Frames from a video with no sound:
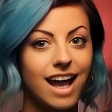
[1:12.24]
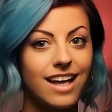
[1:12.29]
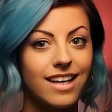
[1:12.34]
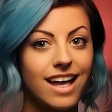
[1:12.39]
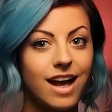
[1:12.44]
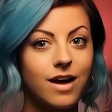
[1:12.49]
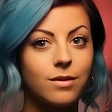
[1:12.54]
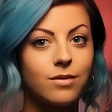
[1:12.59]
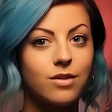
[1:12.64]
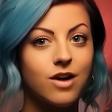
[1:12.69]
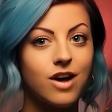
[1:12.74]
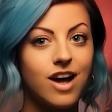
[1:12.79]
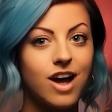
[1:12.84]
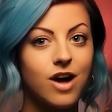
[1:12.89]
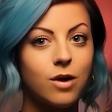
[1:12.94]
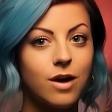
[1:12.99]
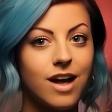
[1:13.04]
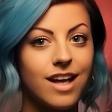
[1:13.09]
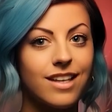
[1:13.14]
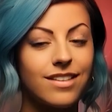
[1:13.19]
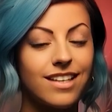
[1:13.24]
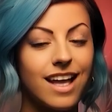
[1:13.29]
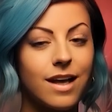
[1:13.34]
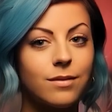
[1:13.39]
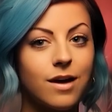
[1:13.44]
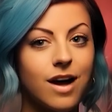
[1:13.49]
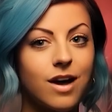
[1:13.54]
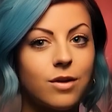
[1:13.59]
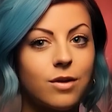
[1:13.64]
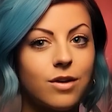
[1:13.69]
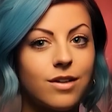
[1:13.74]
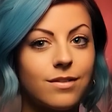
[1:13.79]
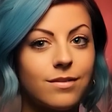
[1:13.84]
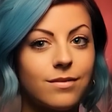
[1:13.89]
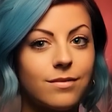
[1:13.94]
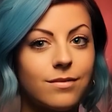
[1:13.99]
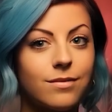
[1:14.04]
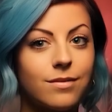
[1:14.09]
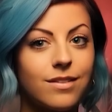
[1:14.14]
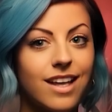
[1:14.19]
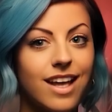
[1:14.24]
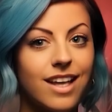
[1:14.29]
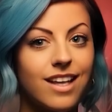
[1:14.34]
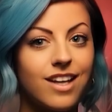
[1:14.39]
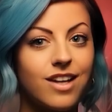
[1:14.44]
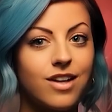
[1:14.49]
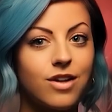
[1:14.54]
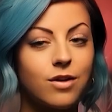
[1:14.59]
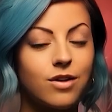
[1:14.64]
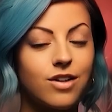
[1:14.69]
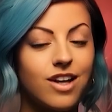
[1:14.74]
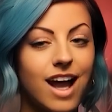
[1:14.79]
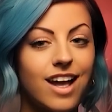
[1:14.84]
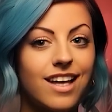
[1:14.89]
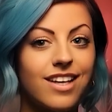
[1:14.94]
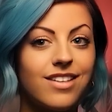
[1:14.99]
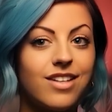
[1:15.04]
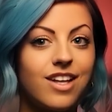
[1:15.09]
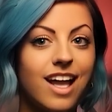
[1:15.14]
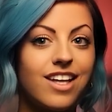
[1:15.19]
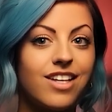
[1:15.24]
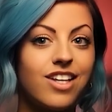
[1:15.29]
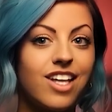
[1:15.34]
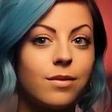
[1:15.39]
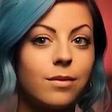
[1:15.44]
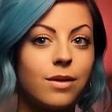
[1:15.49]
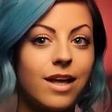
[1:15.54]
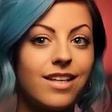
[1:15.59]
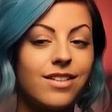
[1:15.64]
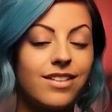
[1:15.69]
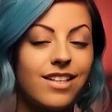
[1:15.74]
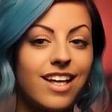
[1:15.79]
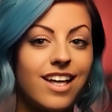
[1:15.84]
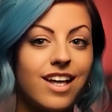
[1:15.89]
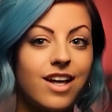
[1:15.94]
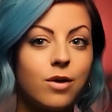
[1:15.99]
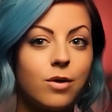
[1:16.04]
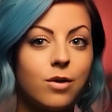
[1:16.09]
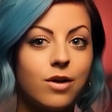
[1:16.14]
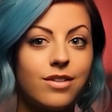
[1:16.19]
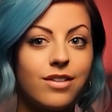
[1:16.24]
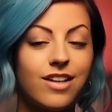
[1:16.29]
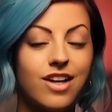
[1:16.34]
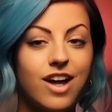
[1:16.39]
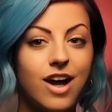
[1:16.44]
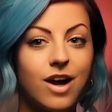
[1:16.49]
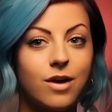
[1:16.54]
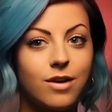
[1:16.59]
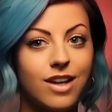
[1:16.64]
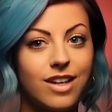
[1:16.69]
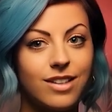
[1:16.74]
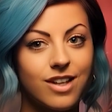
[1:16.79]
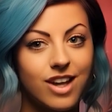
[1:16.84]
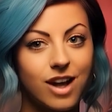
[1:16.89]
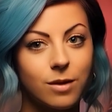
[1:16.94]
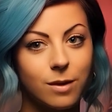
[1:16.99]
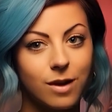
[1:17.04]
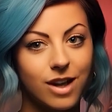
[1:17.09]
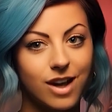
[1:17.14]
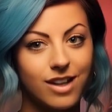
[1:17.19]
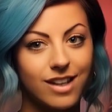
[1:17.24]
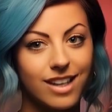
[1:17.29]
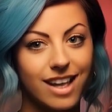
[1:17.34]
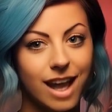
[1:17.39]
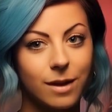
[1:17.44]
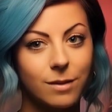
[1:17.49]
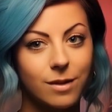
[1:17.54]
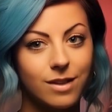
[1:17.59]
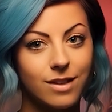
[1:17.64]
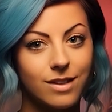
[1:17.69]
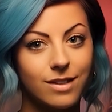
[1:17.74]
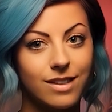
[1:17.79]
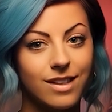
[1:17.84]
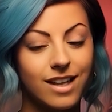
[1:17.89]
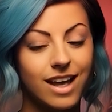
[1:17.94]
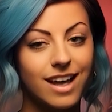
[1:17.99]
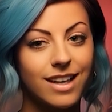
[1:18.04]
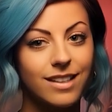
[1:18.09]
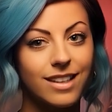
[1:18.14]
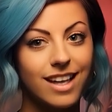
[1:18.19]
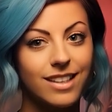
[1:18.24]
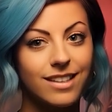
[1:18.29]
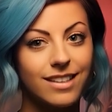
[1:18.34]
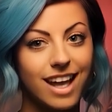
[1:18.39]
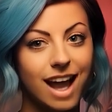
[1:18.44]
And now for a quick demo. In a new chat in ChatGPT, with the code interpreter enabled, let's